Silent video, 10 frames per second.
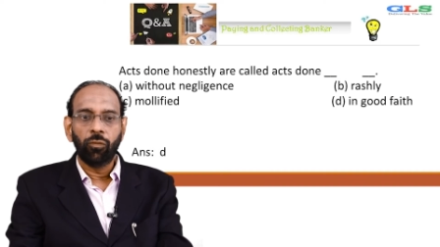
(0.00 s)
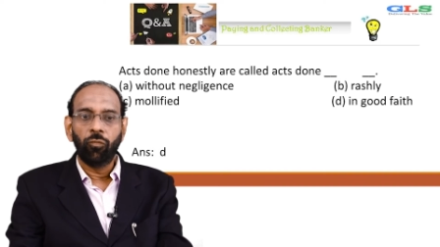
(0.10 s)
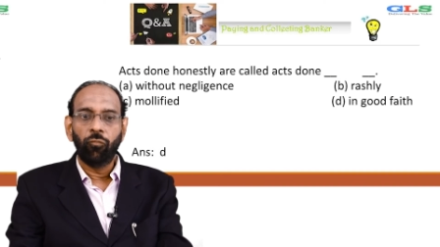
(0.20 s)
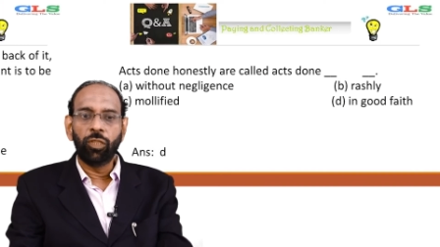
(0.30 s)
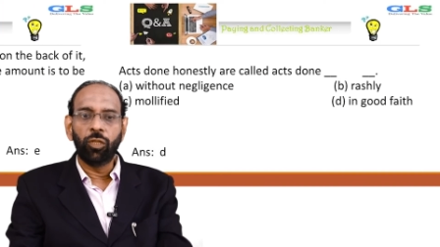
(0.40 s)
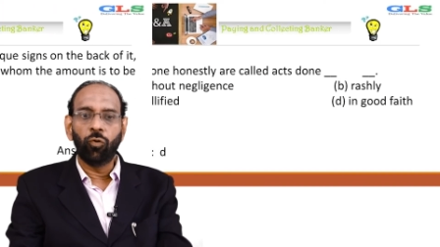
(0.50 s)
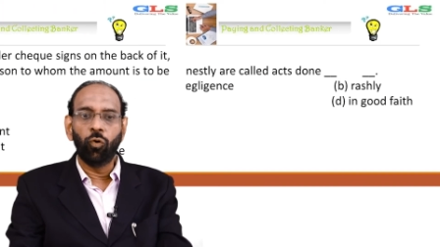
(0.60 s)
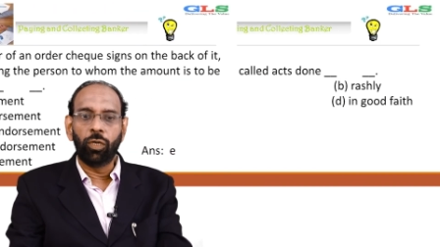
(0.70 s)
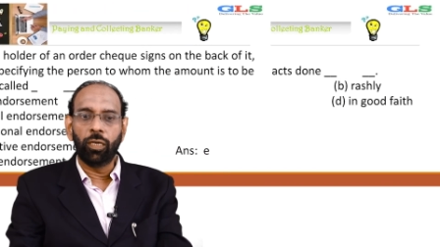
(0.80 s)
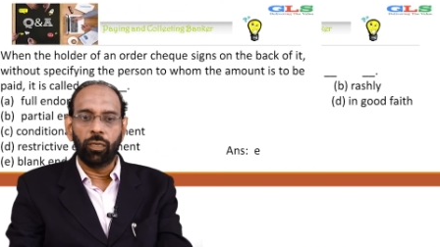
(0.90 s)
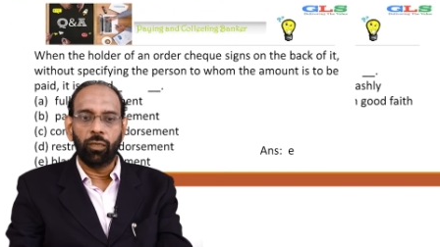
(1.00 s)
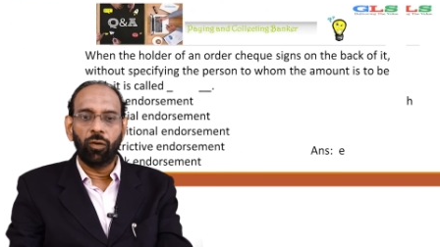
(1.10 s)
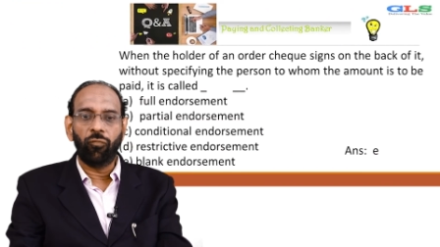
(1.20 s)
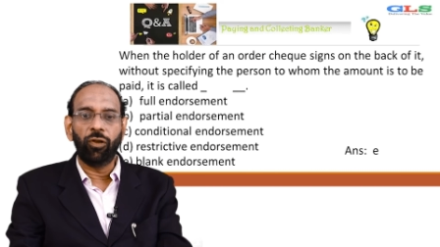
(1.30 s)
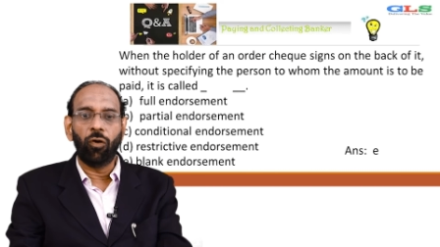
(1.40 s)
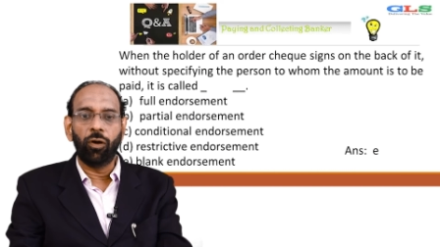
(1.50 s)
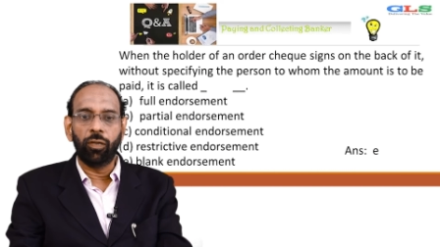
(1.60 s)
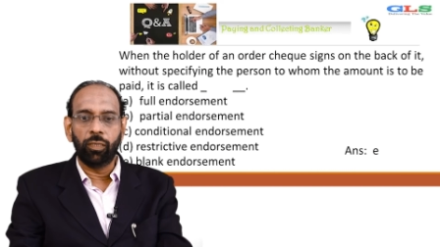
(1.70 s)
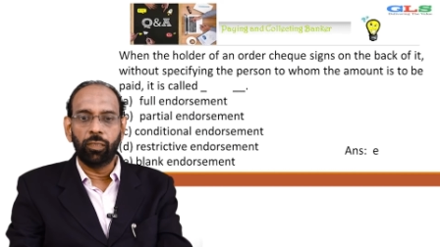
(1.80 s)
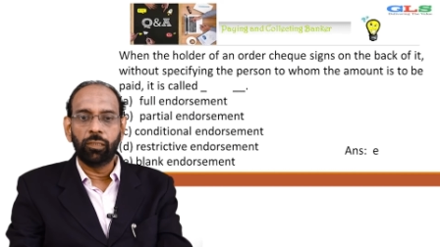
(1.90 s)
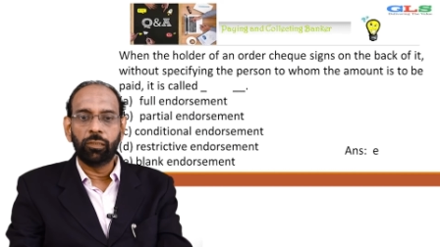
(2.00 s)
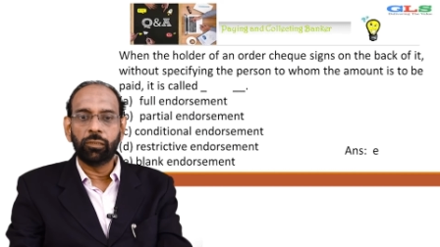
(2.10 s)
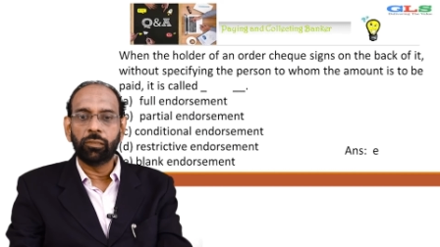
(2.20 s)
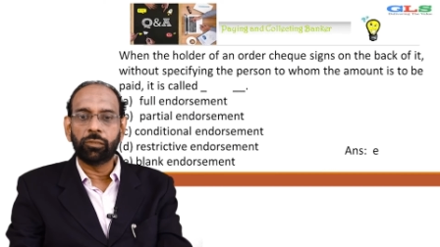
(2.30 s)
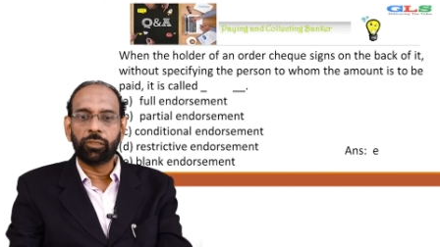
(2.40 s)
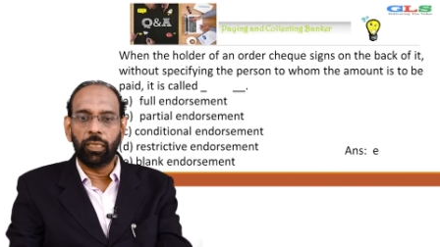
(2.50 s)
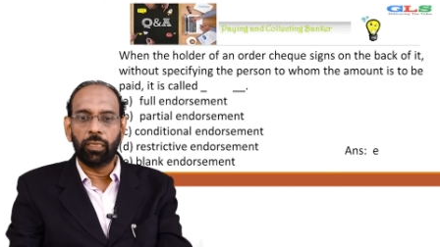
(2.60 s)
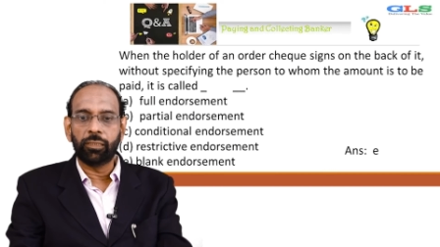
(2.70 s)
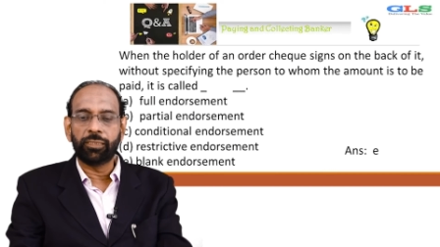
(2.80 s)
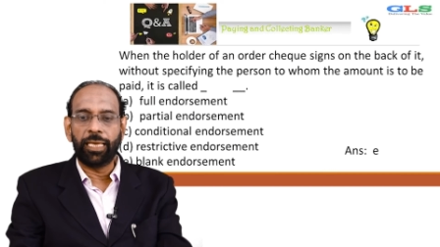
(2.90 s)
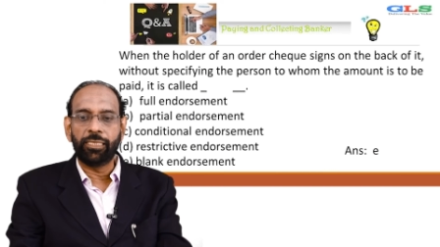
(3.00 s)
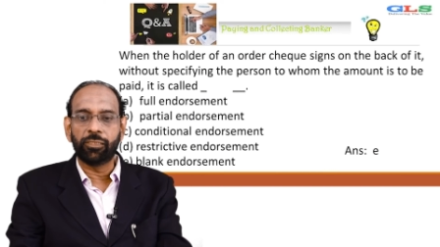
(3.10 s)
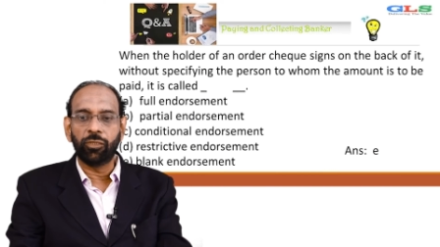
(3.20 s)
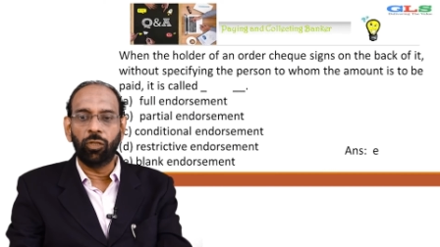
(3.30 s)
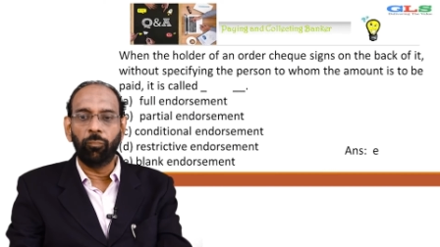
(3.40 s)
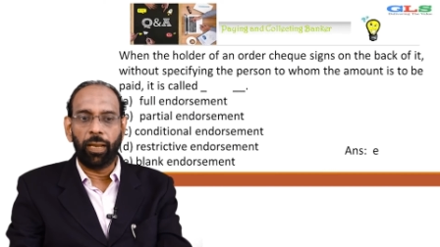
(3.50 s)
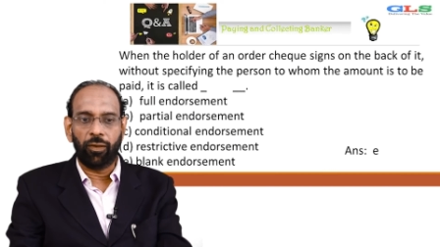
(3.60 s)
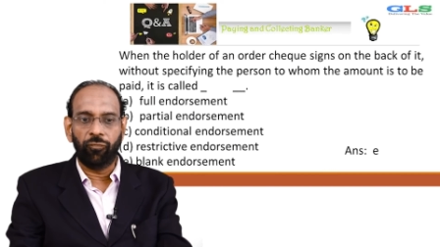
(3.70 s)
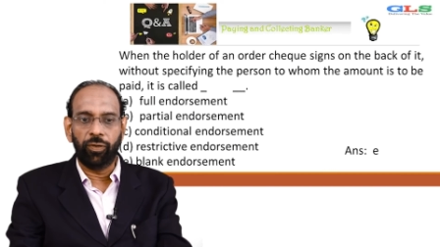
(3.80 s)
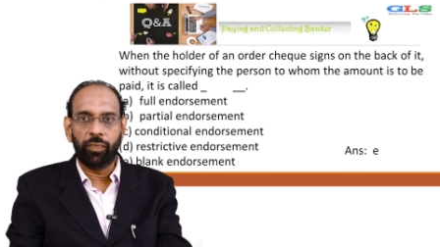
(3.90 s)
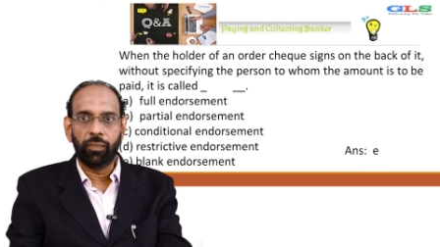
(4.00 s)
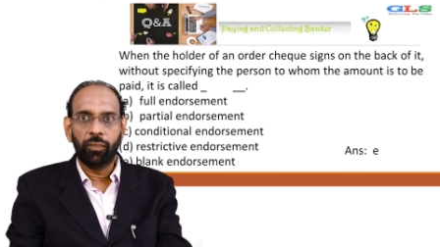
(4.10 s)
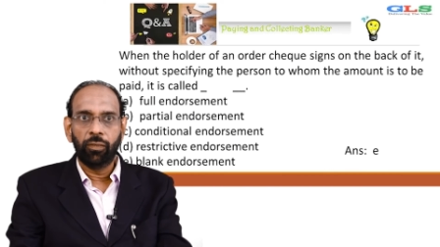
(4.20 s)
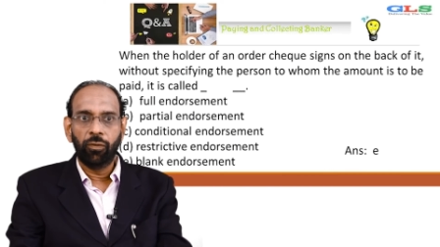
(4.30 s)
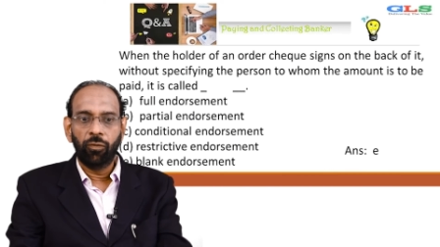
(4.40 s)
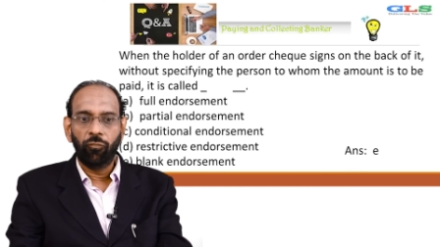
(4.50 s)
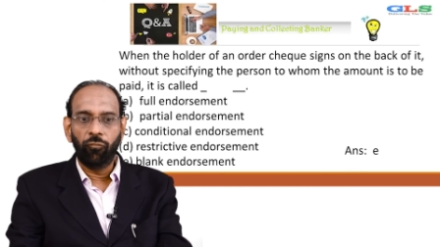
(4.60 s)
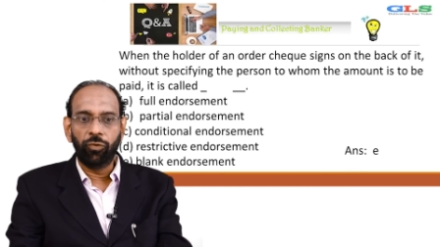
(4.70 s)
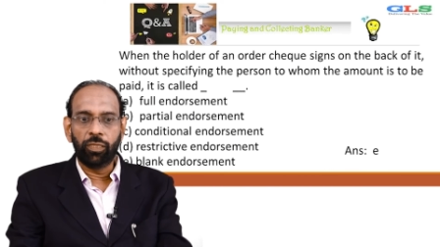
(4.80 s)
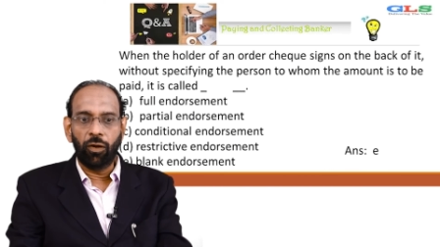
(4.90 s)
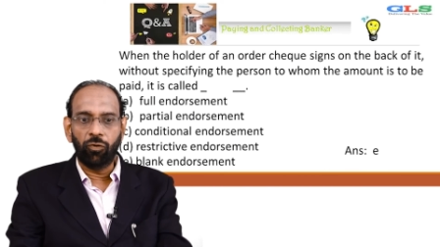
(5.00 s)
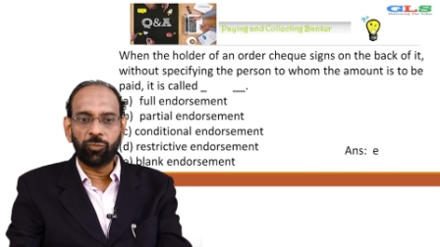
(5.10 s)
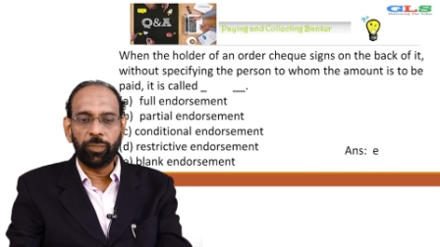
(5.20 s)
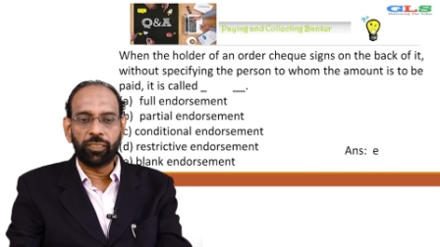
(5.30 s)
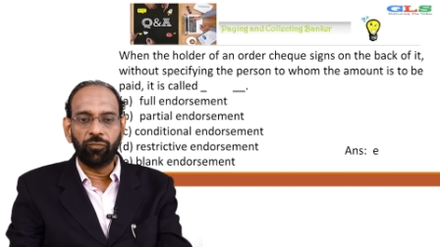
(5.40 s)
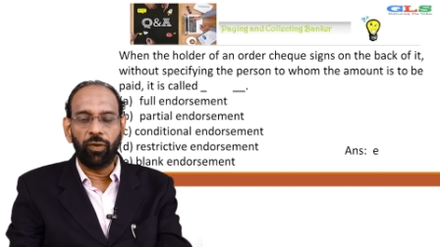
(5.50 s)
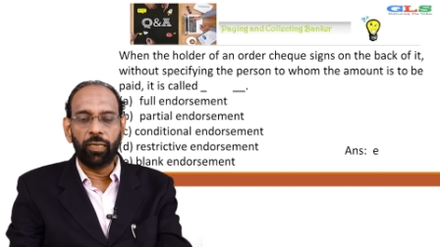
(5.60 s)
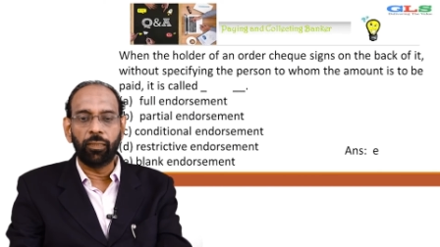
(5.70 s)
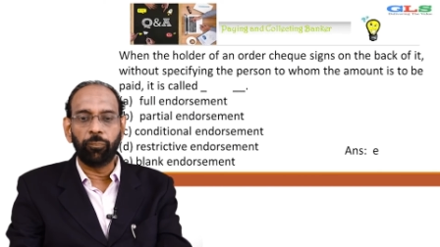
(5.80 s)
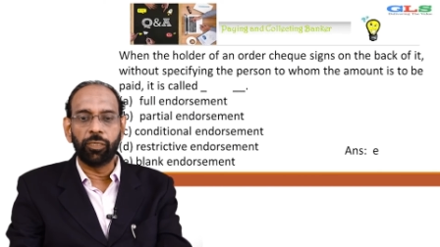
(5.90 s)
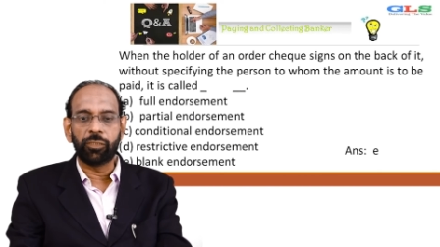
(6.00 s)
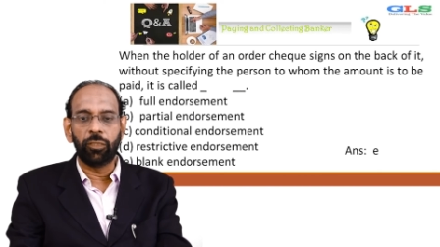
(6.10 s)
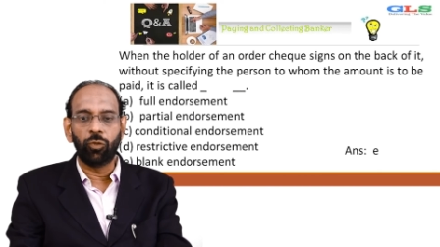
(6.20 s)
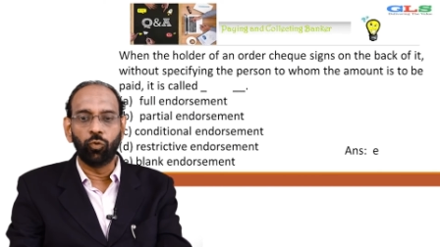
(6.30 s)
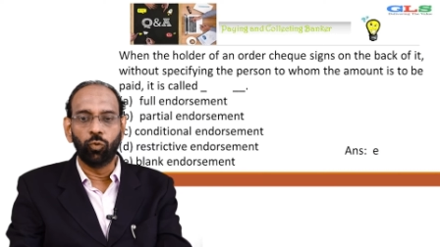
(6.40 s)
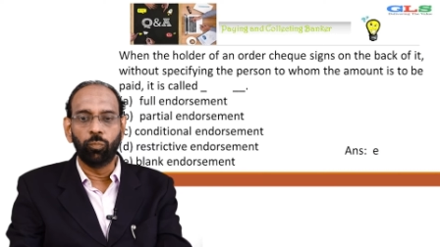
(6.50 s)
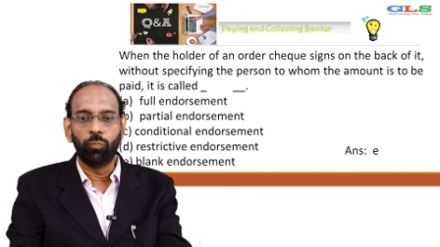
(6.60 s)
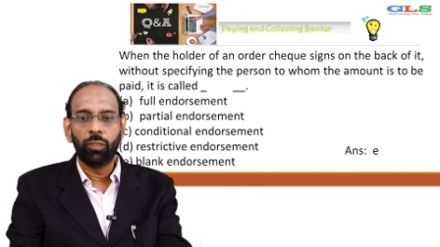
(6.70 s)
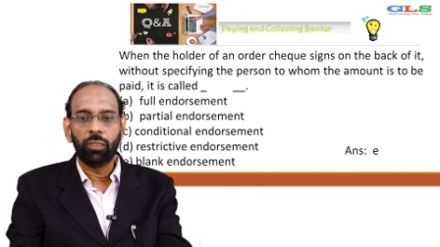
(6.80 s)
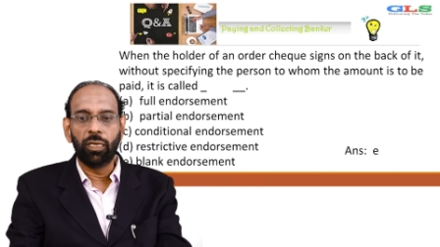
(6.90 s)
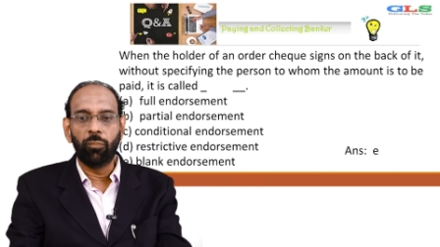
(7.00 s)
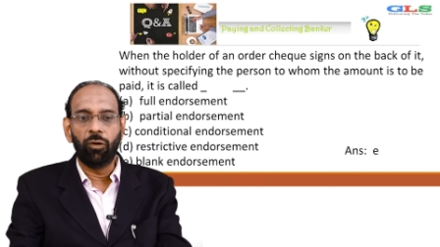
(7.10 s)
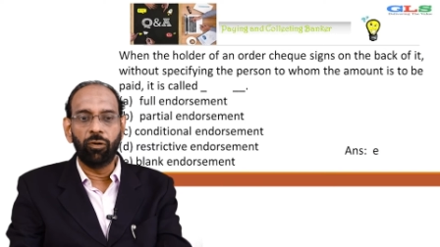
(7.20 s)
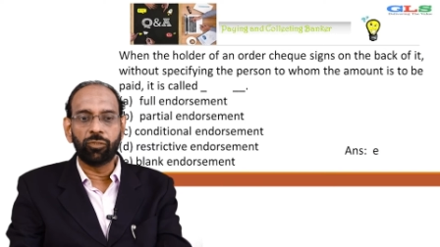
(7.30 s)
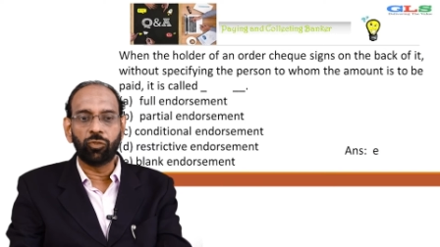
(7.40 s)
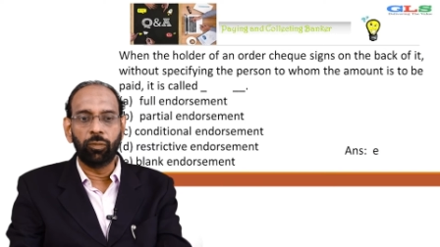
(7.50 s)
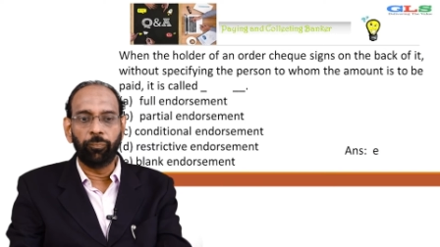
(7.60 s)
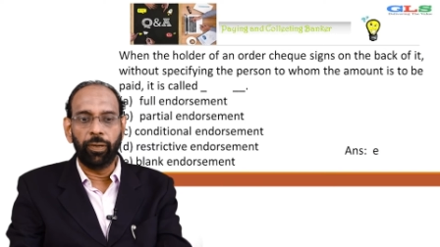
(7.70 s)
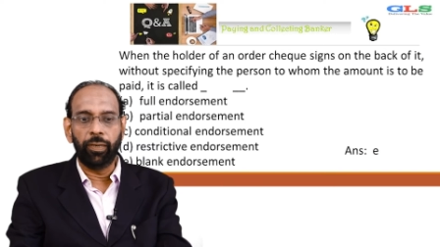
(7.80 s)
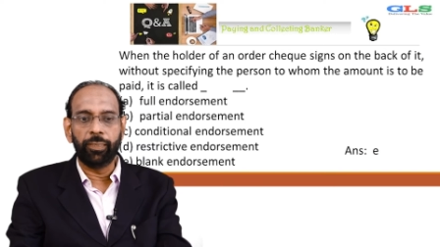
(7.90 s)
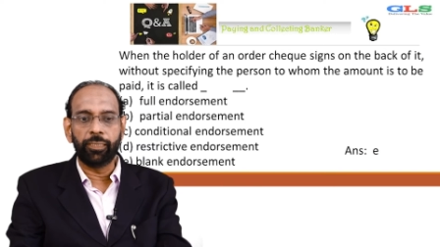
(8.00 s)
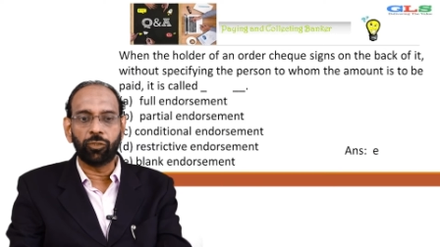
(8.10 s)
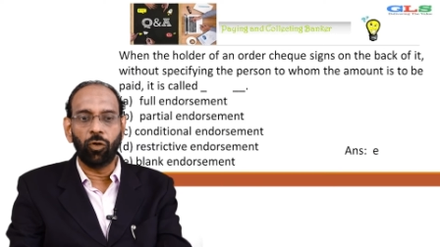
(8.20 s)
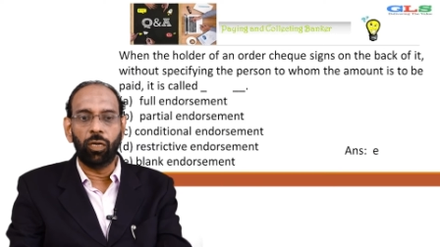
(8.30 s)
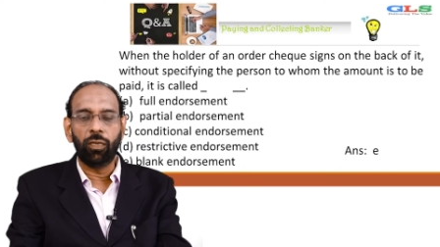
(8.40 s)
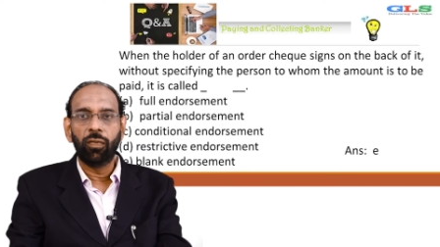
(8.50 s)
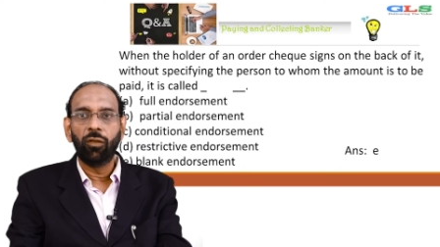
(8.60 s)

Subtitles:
When the holder of an order check signs on back of it without specifying the person to whom the amount is to be paid, it is called